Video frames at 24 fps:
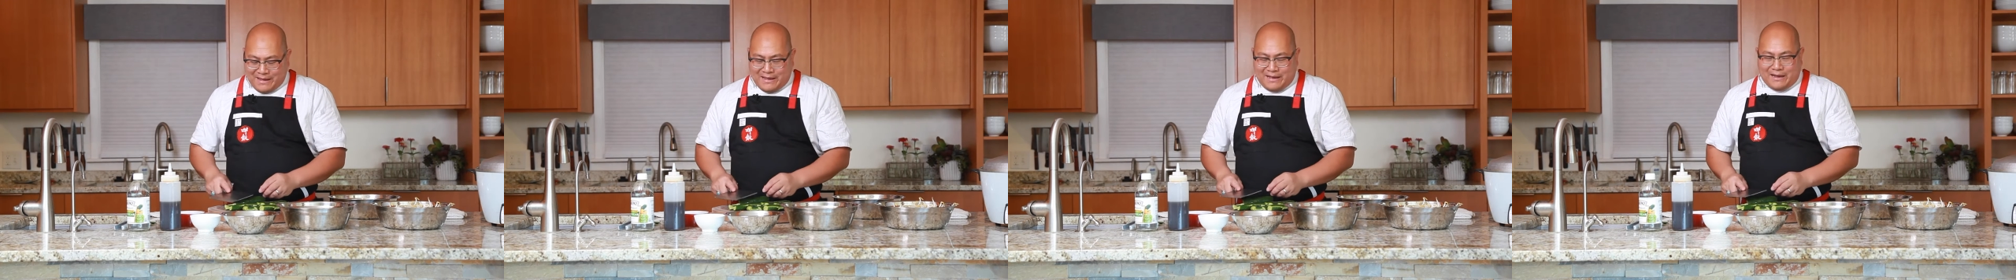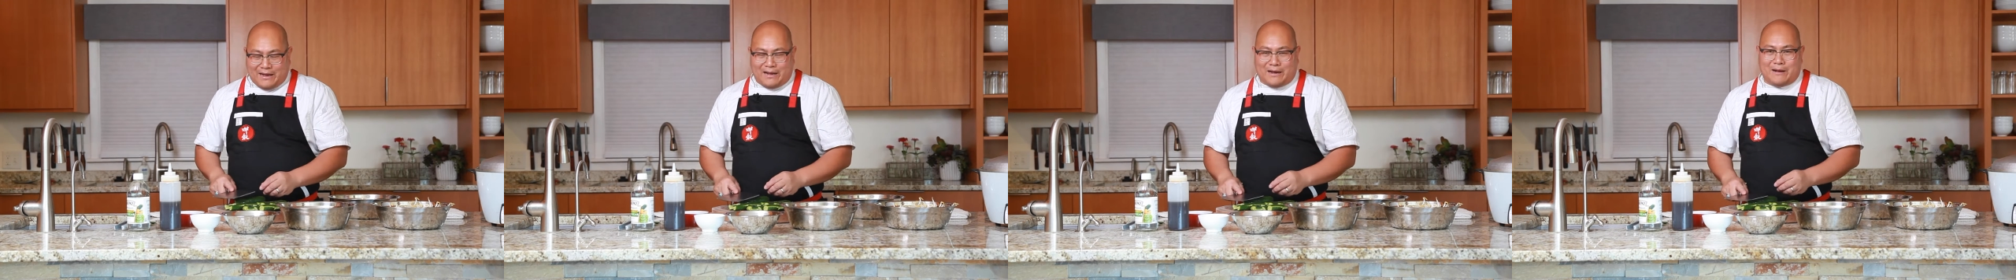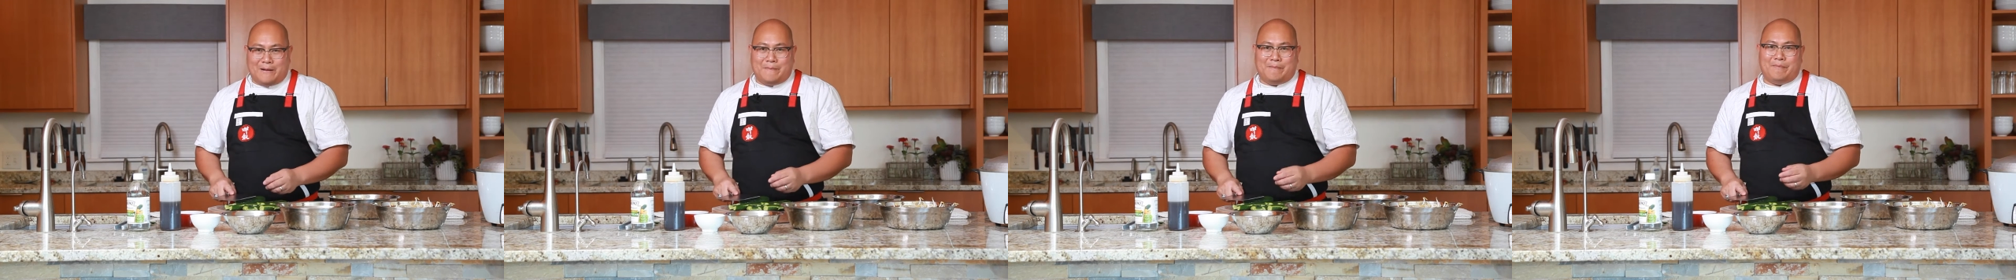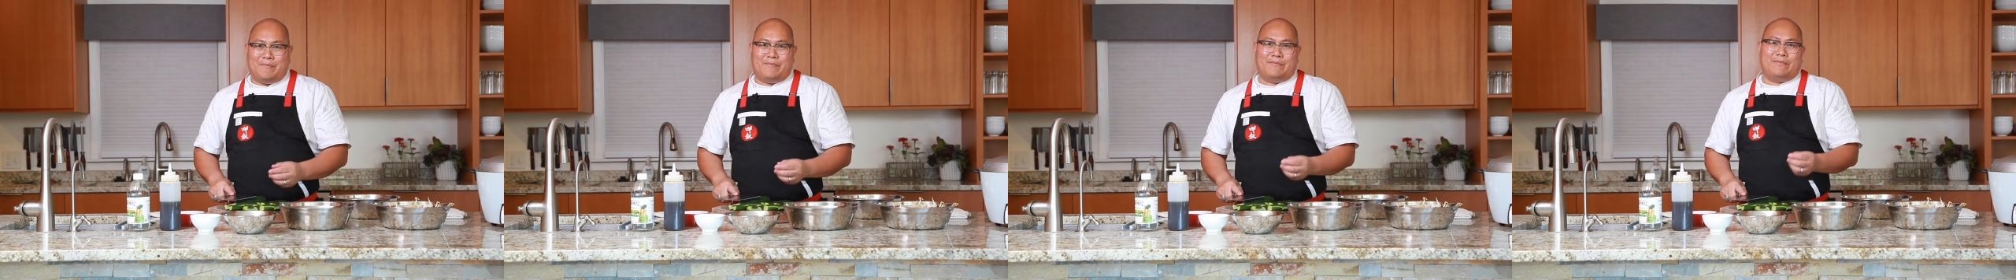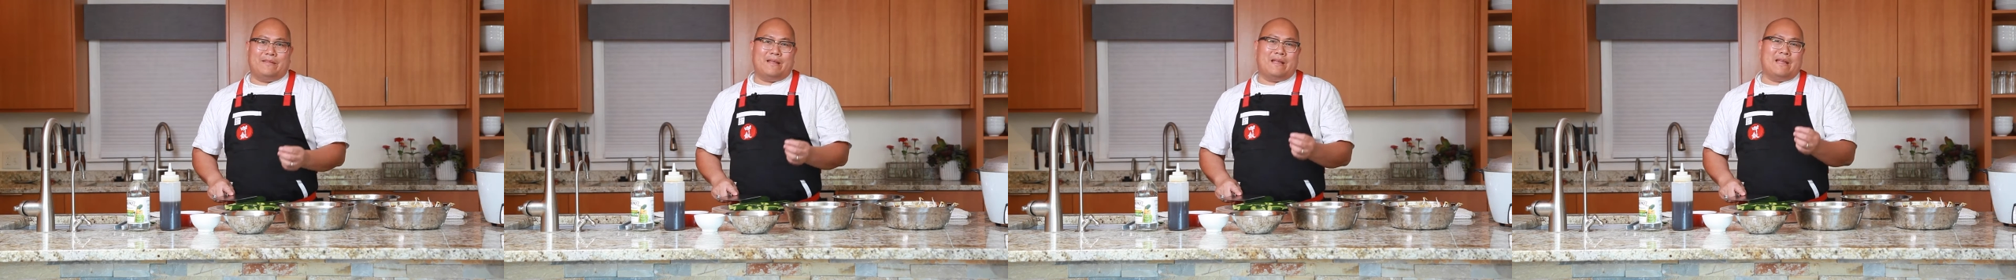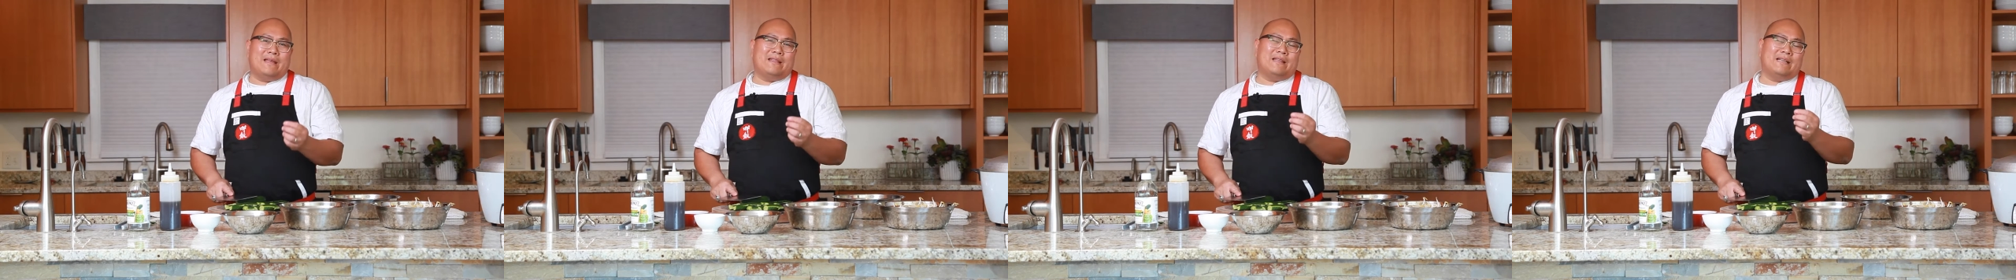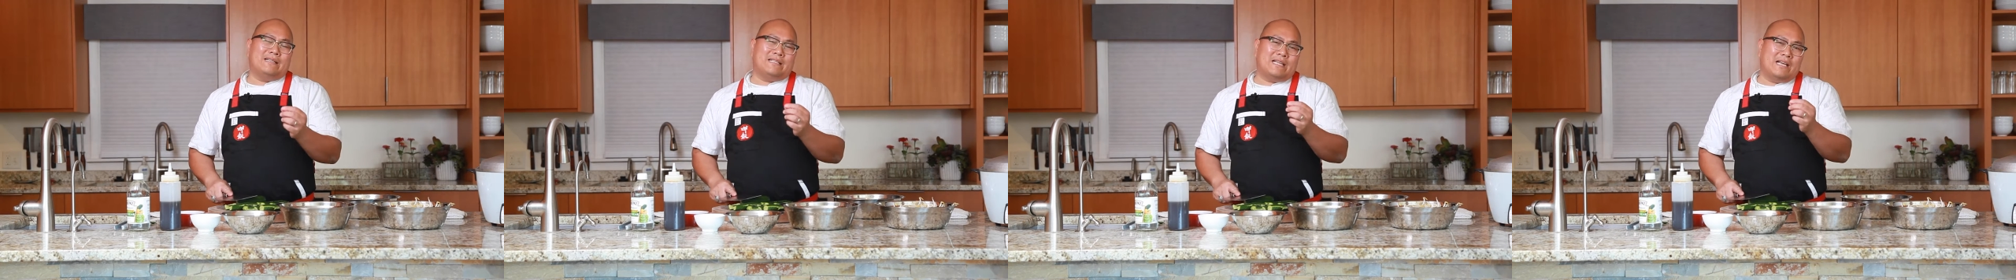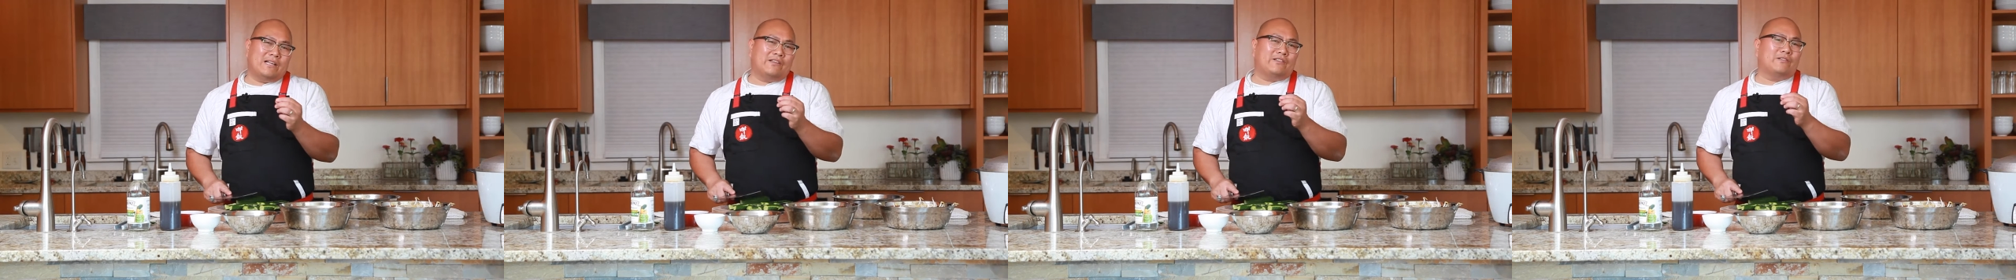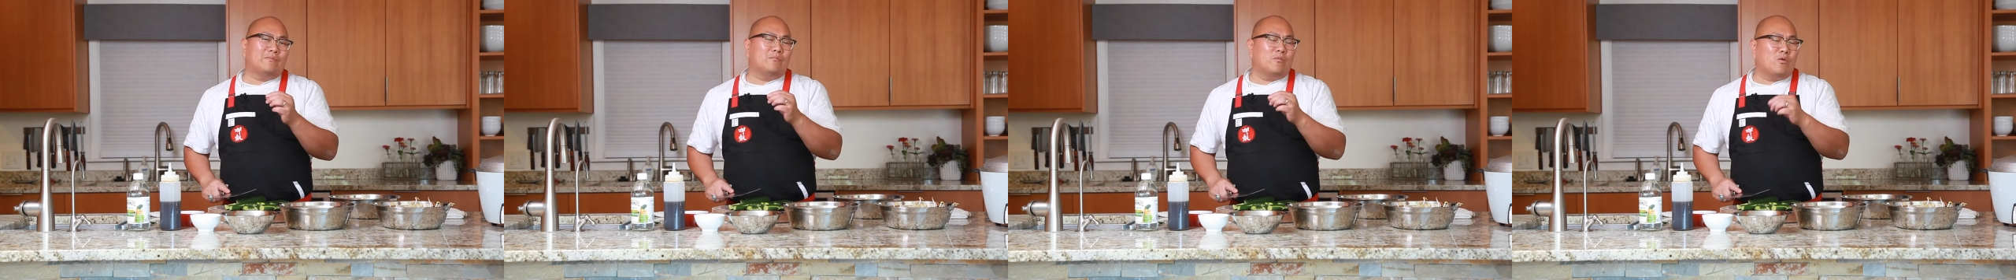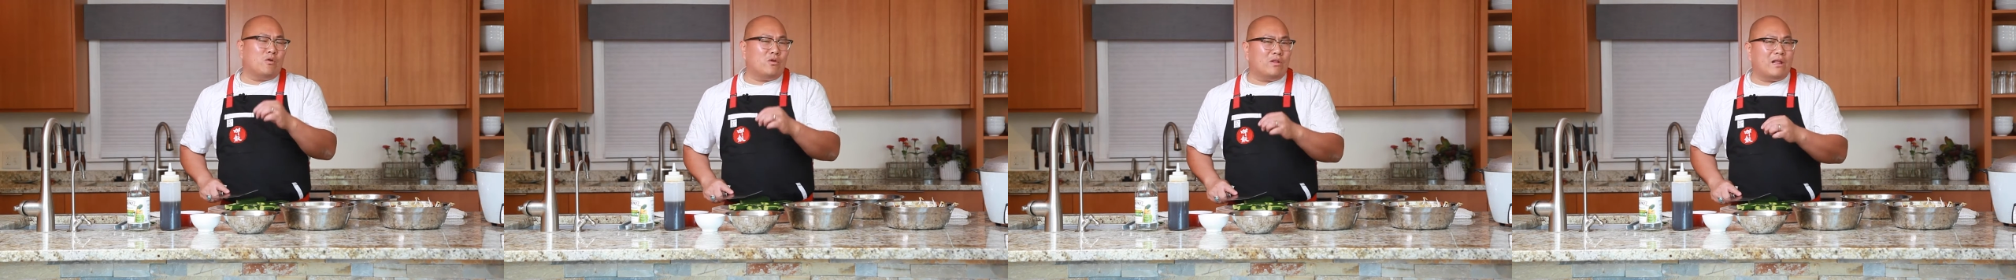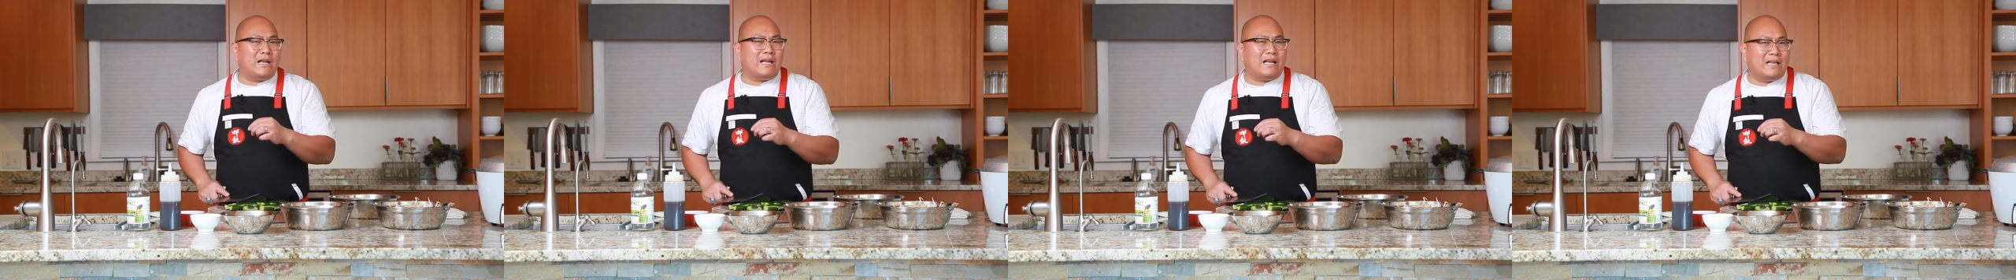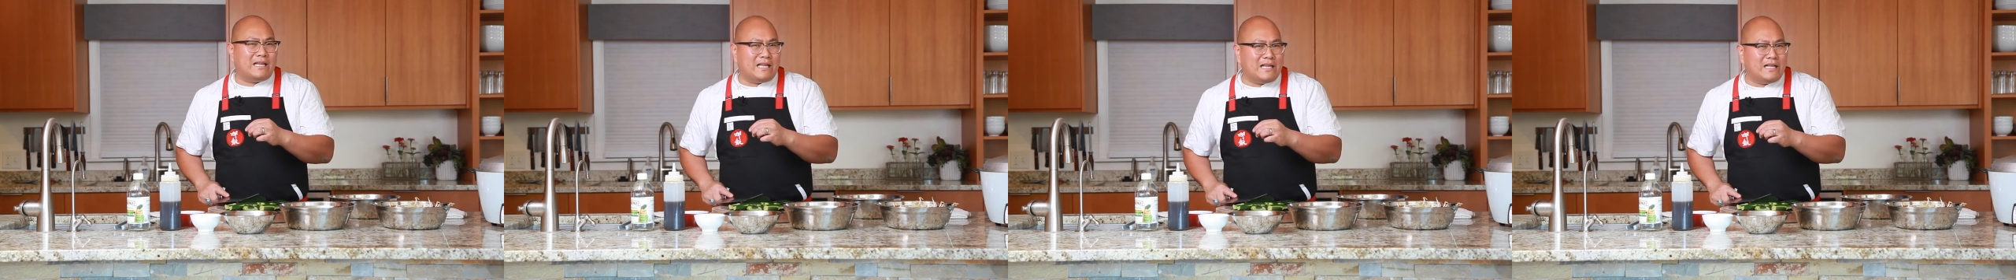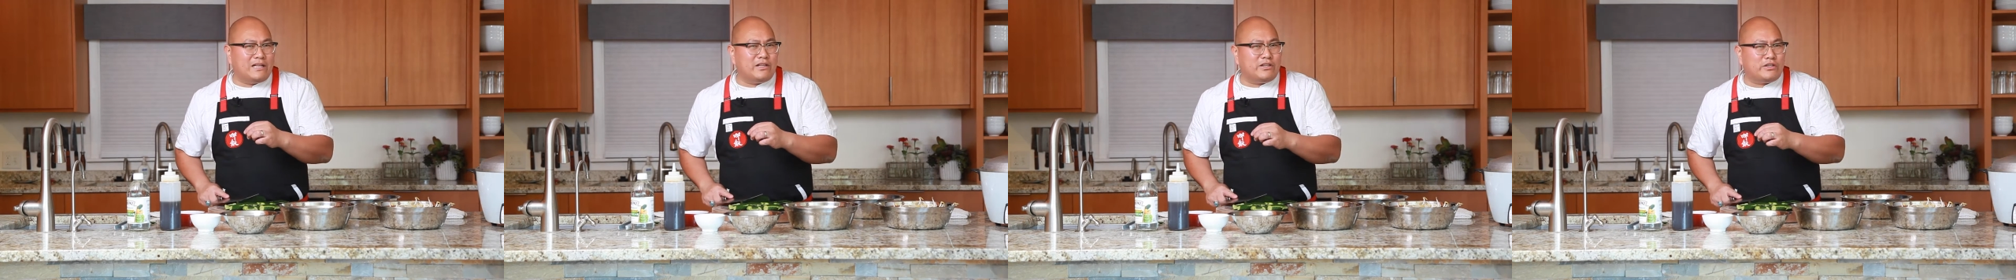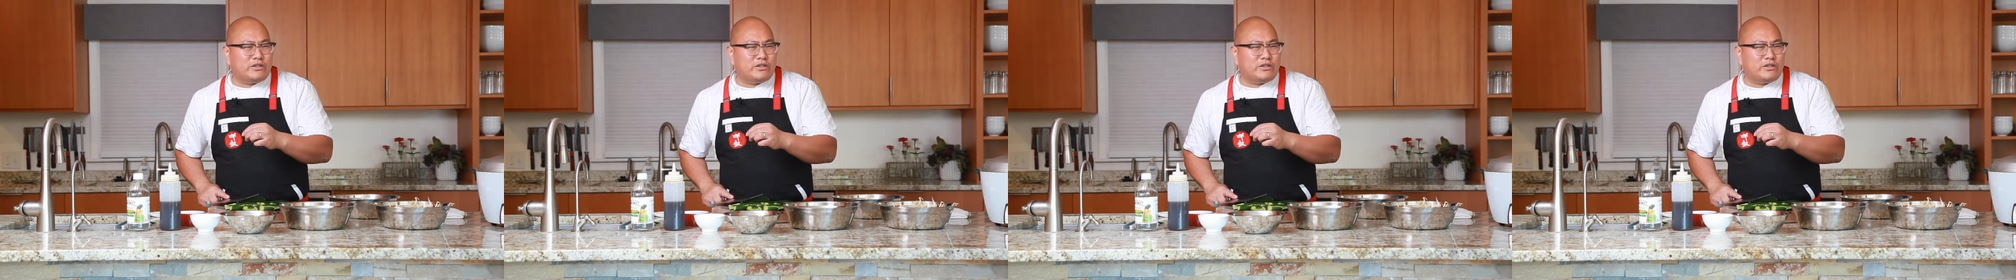They taste more like an English